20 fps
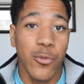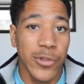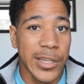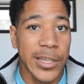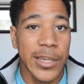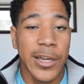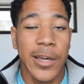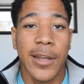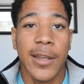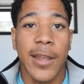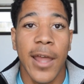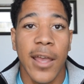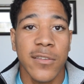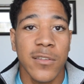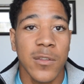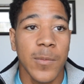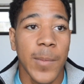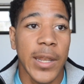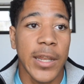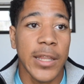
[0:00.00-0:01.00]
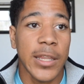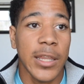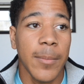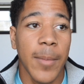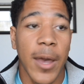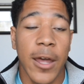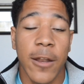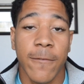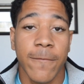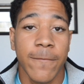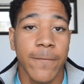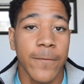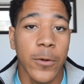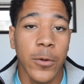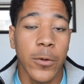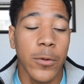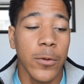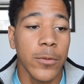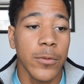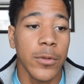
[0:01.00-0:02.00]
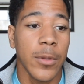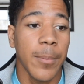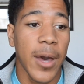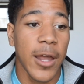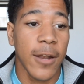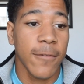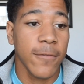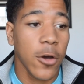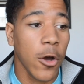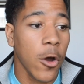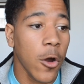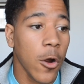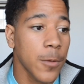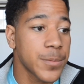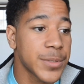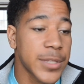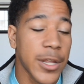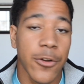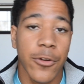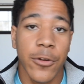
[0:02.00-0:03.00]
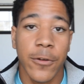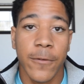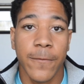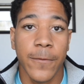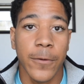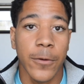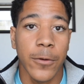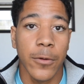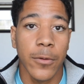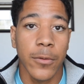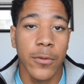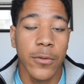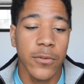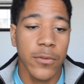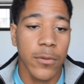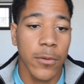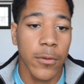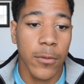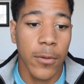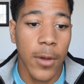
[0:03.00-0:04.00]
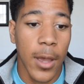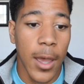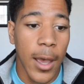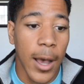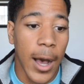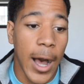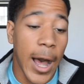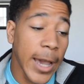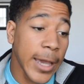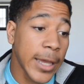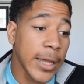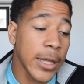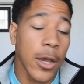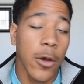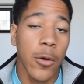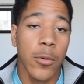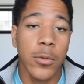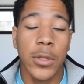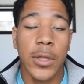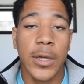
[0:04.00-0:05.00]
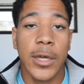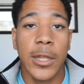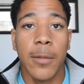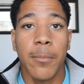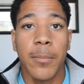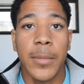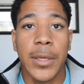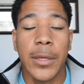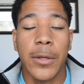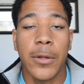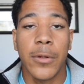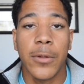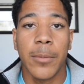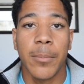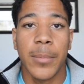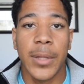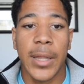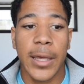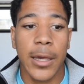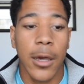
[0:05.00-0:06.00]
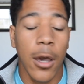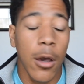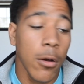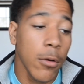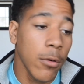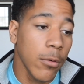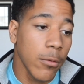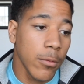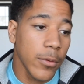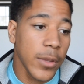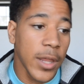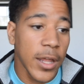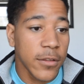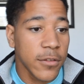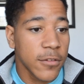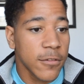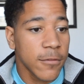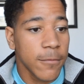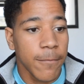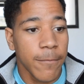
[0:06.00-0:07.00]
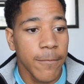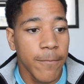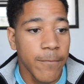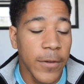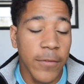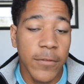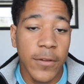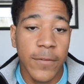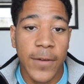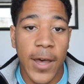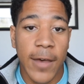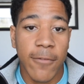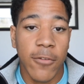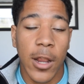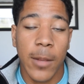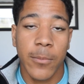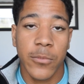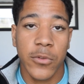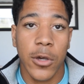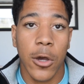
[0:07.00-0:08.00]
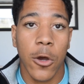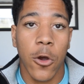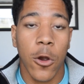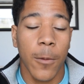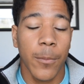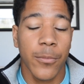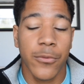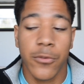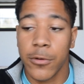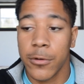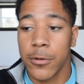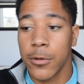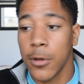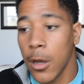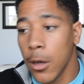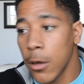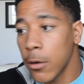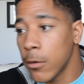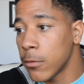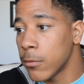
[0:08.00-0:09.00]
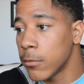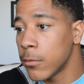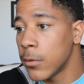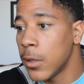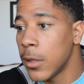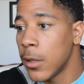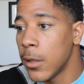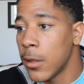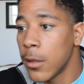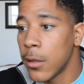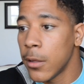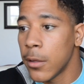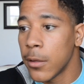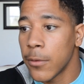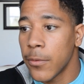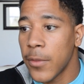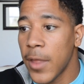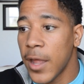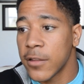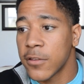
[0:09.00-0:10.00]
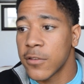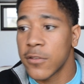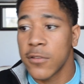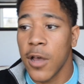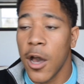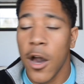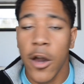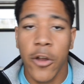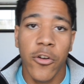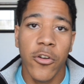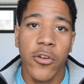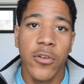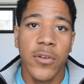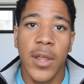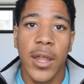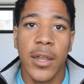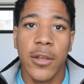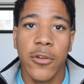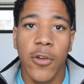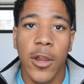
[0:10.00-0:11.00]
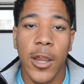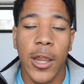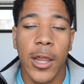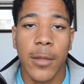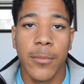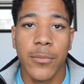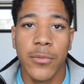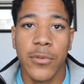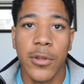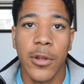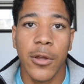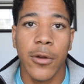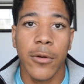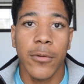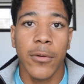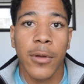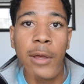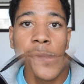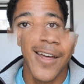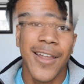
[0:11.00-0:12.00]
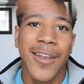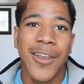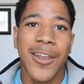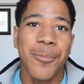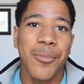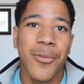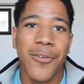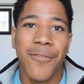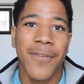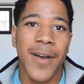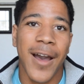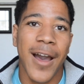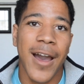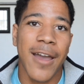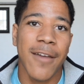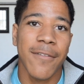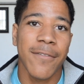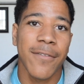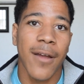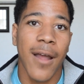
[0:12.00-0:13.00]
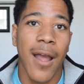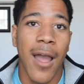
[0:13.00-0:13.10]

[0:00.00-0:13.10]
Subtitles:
really good at estimating the amount of food, the amount of carbs that are in food, so I can go and look at a meal and be like, oh, well that's 55 grams of carbs, or oh, that's 110 grams, you know. Number 5,